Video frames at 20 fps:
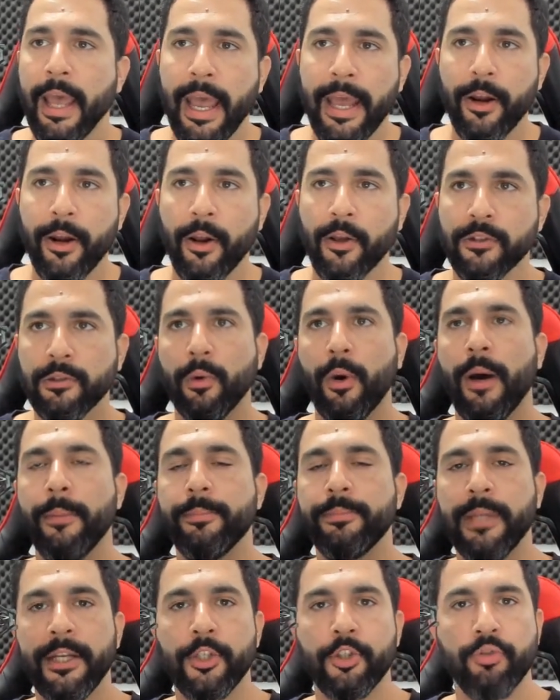and also
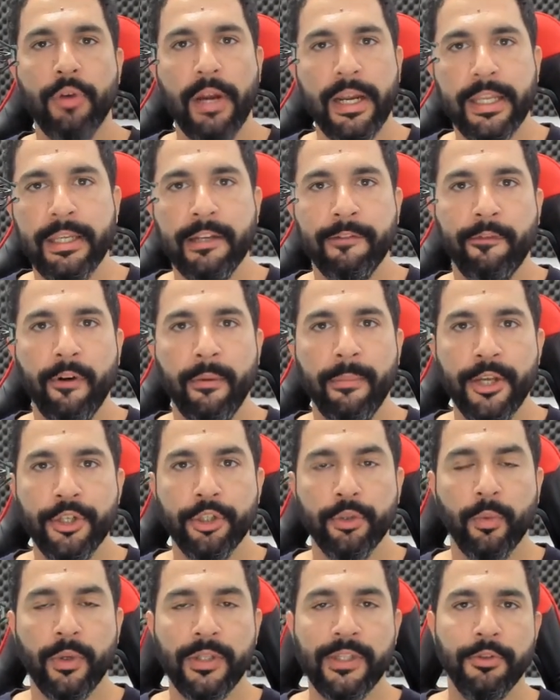update tracking
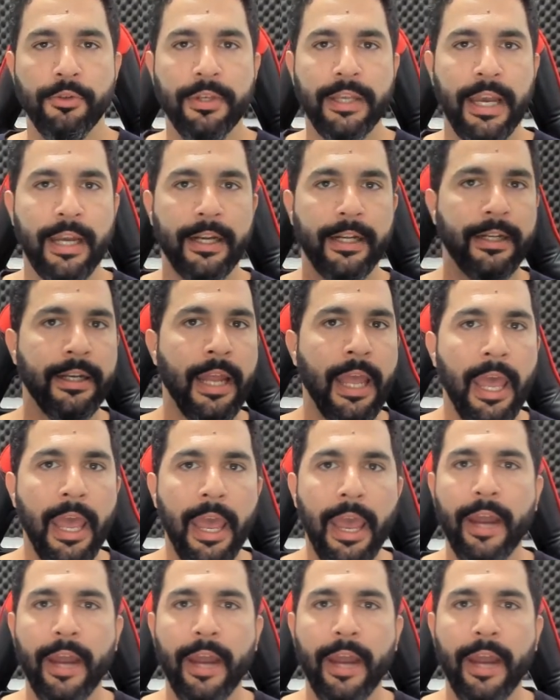information once you get it.